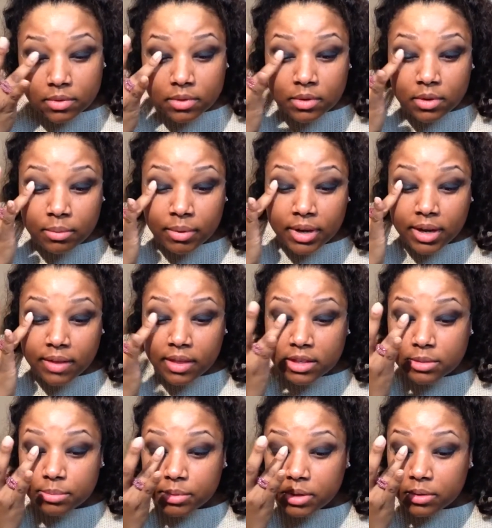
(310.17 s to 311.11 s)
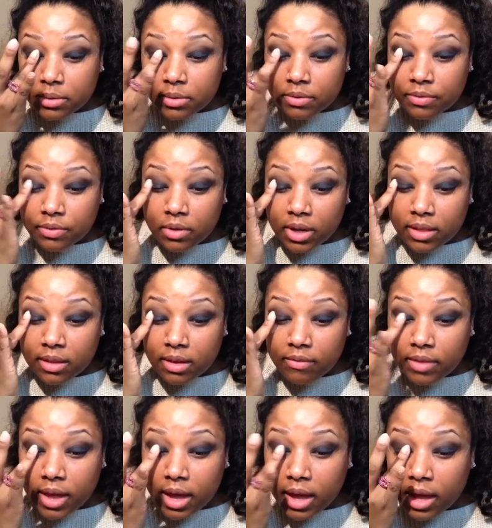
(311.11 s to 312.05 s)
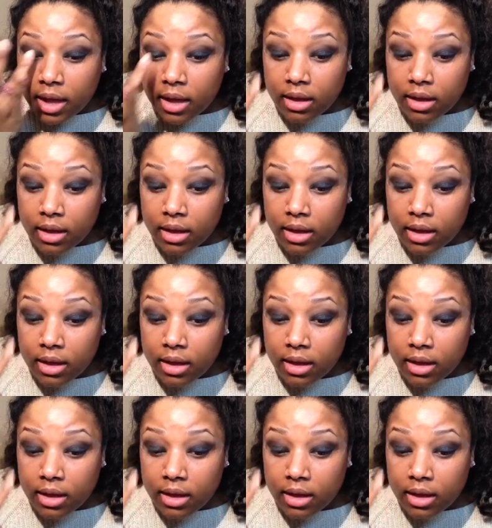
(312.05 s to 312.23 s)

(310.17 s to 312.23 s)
Oh my god, that's beautiful. I love that.